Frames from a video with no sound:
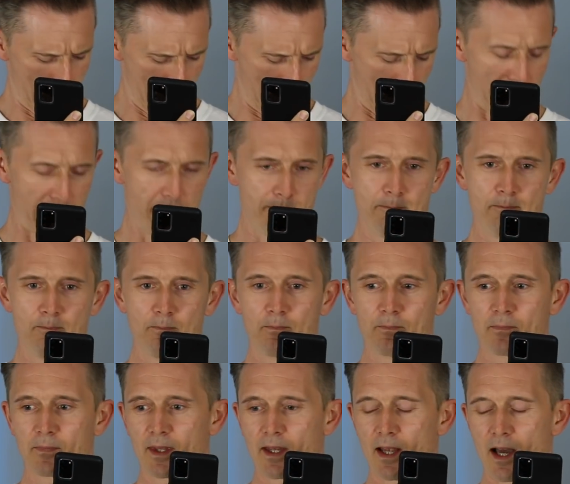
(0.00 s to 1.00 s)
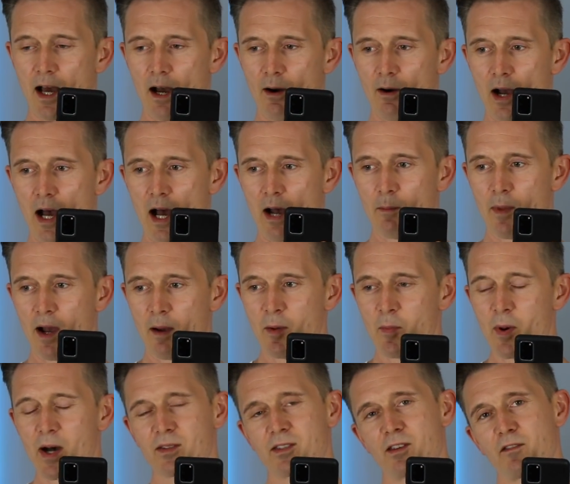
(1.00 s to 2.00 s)
Um, I'm, I'm,
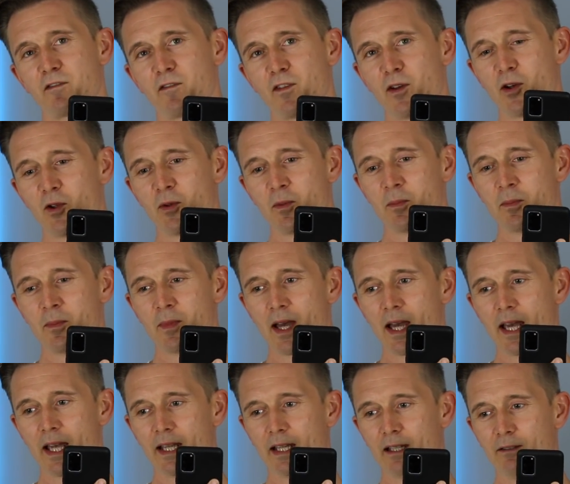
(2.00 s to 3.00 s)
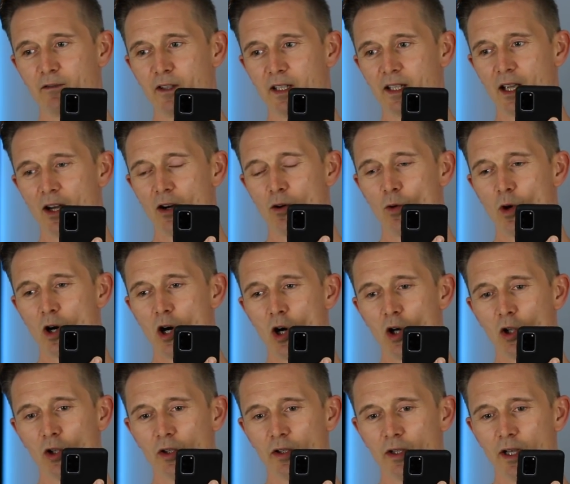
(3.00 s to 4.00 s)
about to film a video
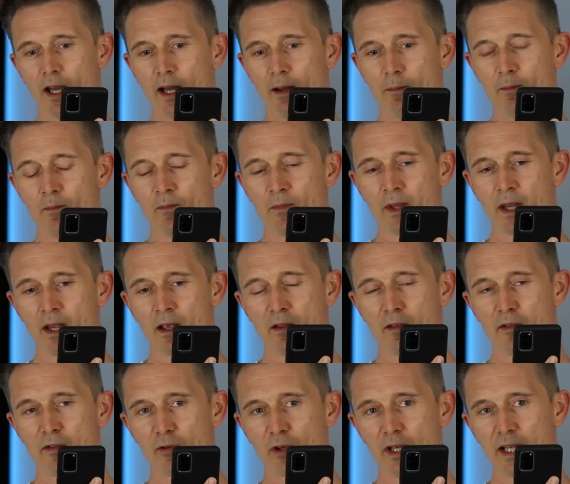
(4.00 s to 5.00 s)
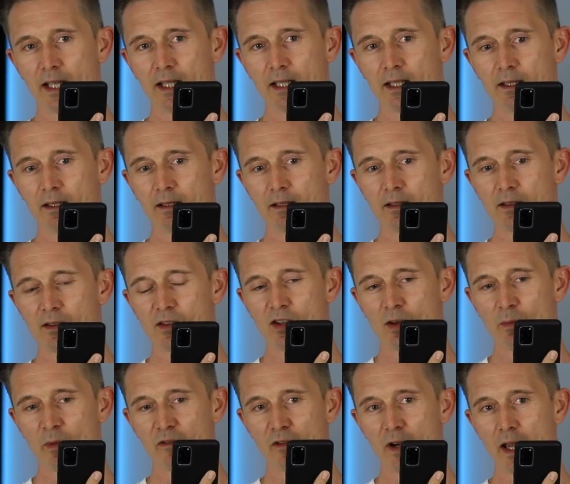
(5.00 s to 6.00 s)
on um, three
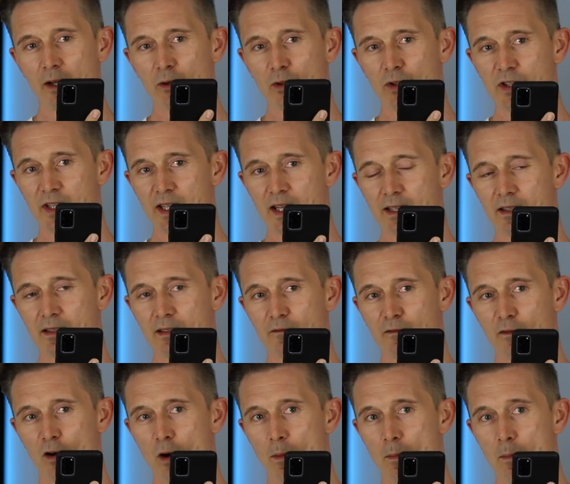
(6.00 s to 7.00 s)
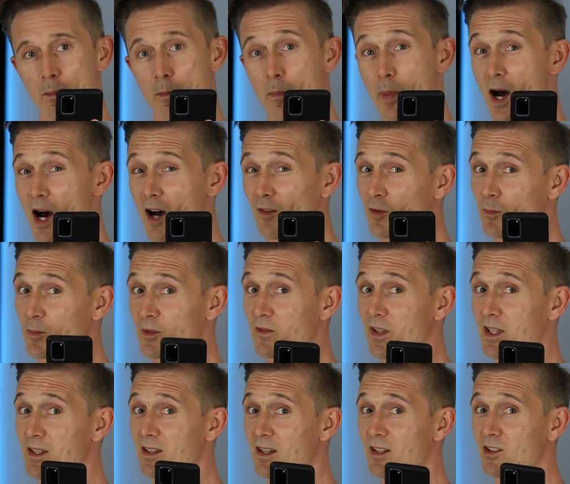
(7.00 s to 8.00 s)
summer fragrances from Parfums
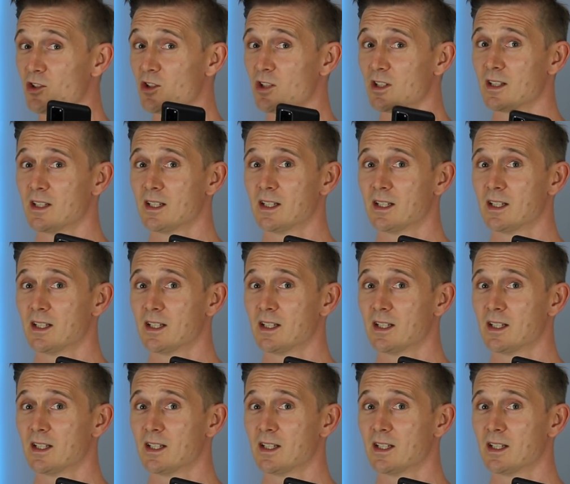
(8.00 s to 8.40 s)
Vintage.